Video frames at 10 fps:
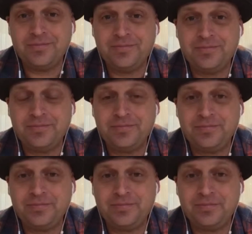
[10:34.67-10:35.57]

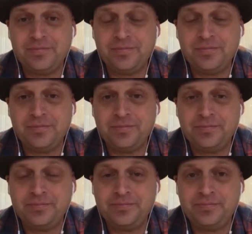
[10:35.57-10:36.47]

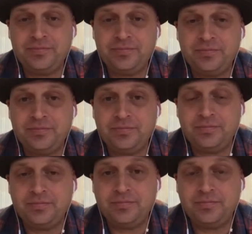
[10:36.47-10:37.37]

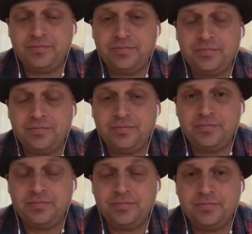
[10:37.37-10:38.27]

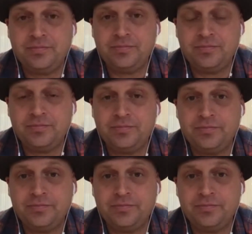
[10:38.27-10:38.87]
This person isn't speaking.